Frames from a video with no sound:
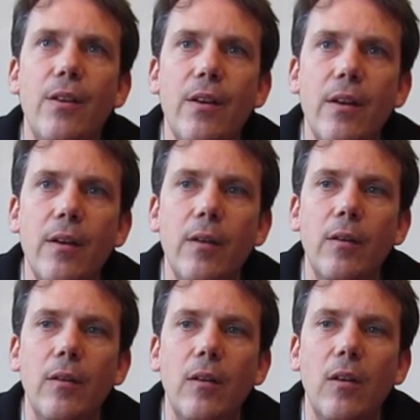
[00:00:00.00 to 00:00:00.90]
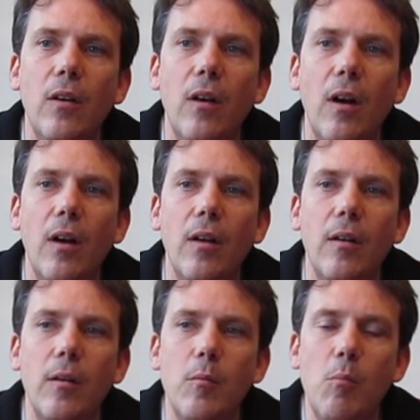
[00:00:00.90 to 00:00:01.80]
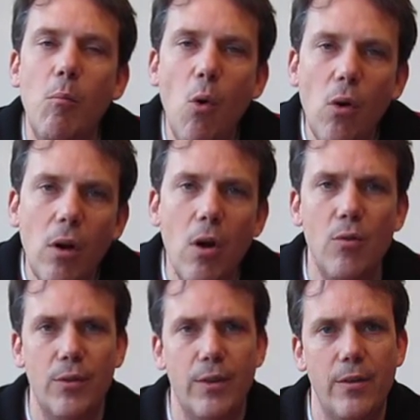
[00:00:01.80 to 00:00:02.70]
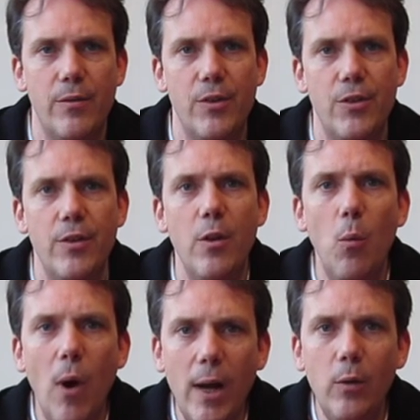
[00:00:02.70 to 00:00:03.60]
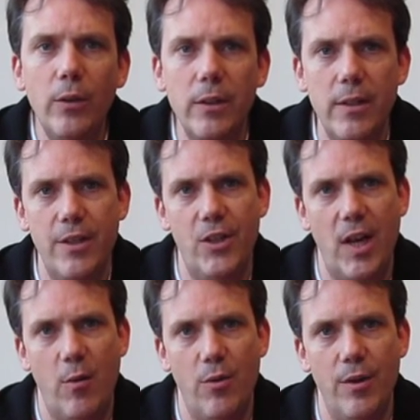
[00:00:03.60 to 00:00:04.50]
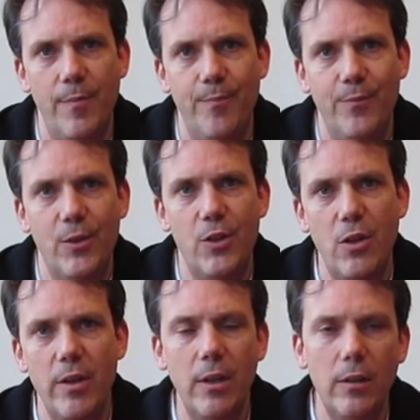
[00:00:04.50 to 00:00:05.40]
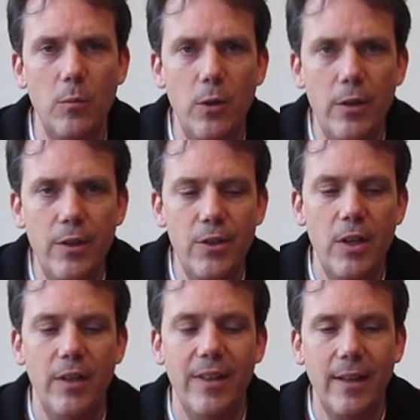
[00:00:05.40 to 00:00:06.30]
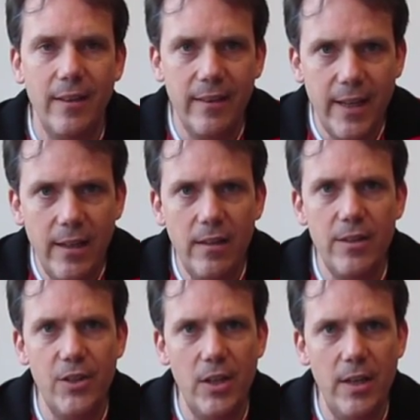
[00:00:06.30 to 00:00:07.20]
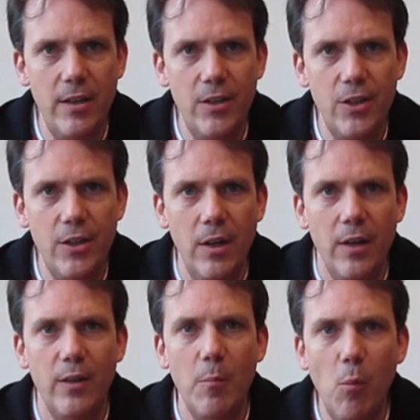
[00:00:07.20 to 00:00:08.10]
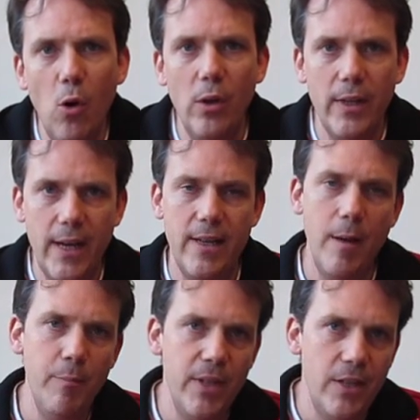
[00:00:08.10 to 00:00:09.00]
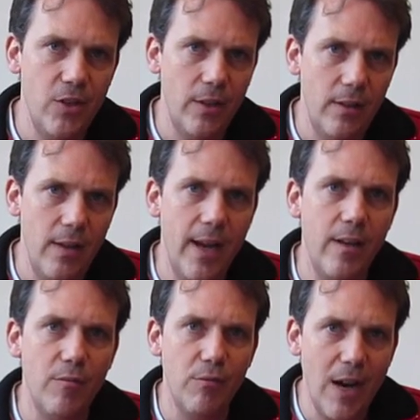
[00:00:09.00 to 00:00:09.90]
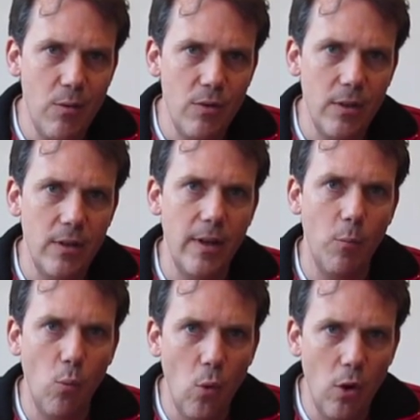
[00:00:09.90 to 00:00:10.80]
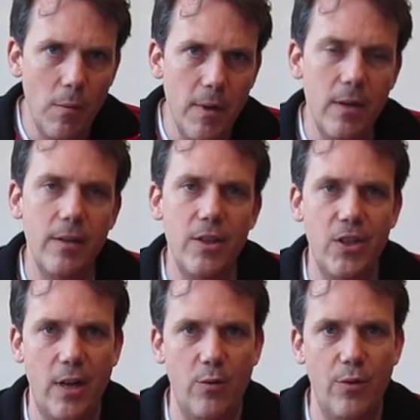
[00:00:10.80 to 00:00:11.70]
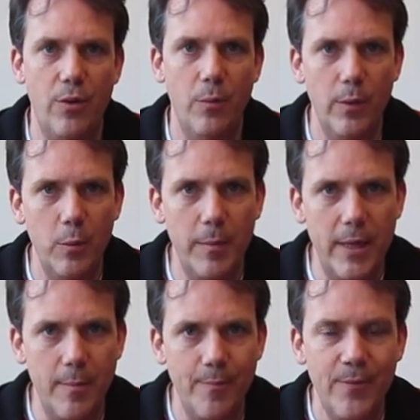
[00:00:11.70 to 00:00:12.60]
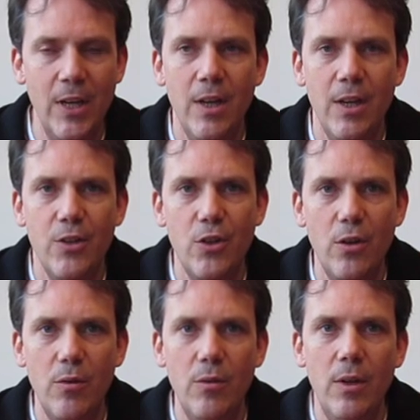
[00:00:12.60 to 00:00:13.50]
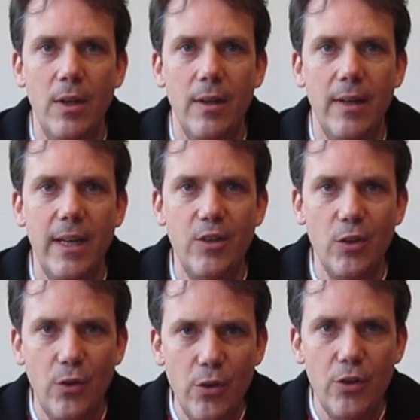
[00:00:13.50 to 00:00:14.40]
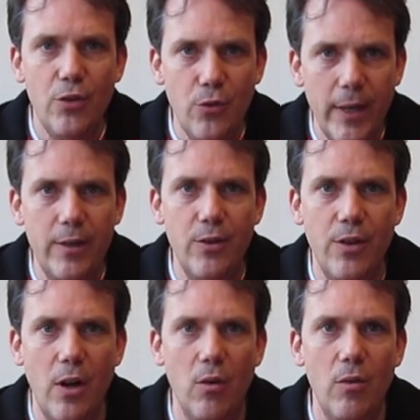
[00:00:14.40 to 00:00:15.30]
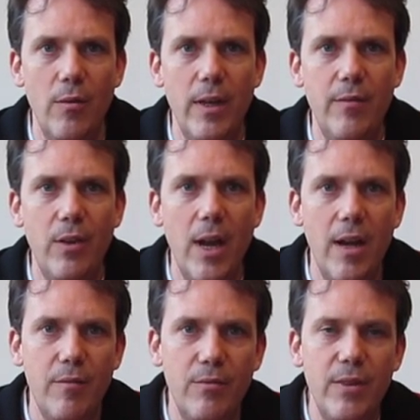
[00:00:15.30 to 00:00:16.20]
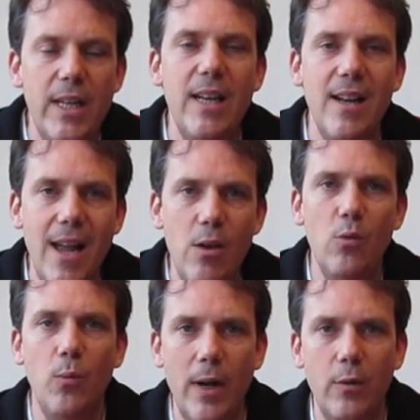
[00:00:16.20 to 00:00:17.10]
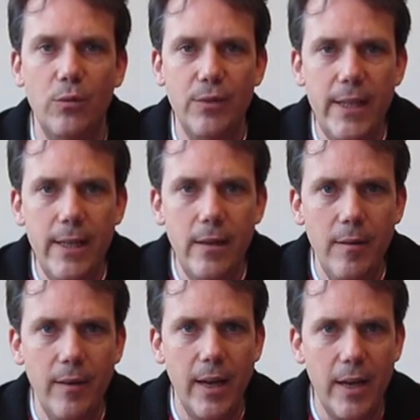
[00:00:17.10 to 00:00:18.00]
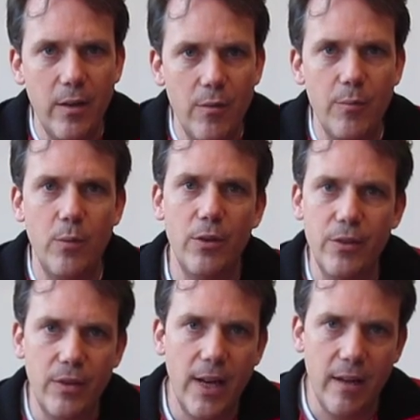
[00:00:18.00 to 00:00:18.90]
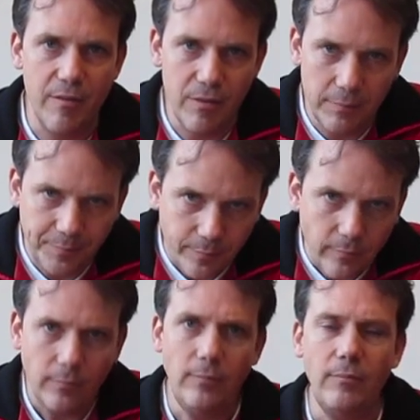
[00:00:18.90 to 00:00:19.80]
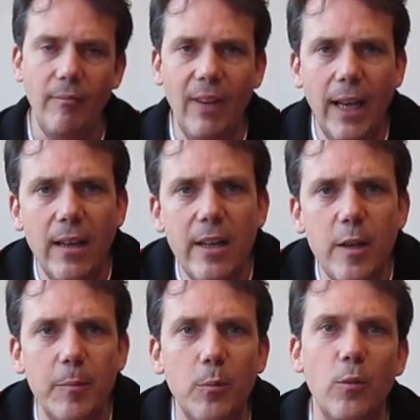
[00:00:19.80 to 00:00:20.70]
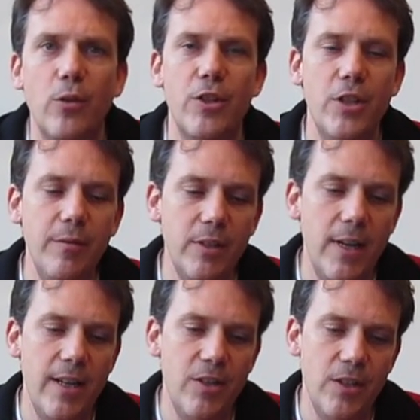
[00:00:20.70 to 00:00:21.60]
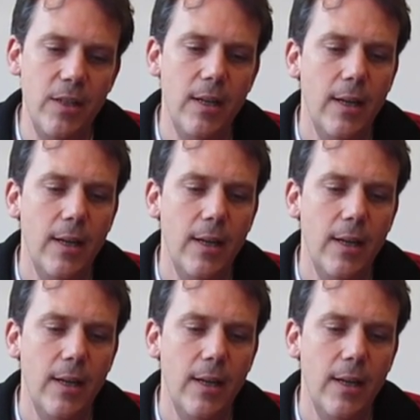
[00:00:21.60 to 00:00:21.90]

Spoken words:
the more overtones, the wilder the sound. So in other words, the thinner the sides, the more they dampen each other and the rounder and warmer the sound will be. So it's a good trick to know if you have a really loud, wild reed and you want to kind of get a little bit more civilized,